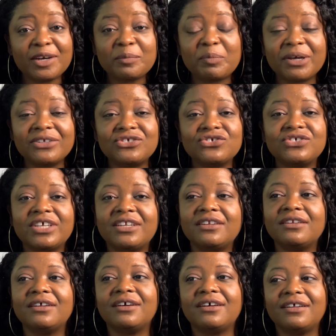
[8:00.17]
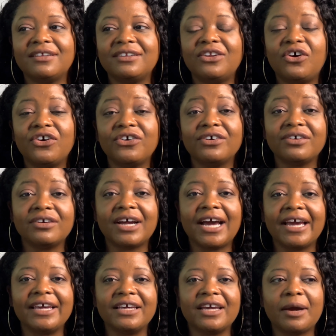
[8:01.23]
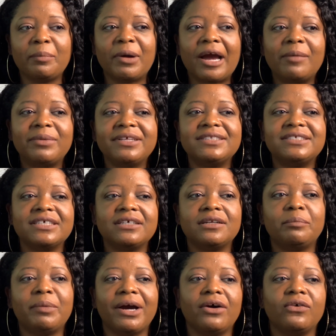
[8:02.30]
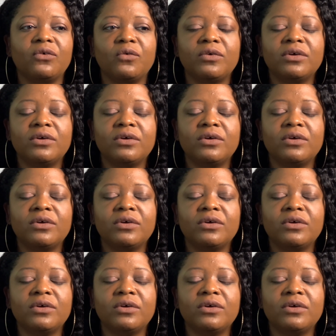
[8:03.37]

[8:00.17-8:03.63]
pictures and a longer hike. I probably did about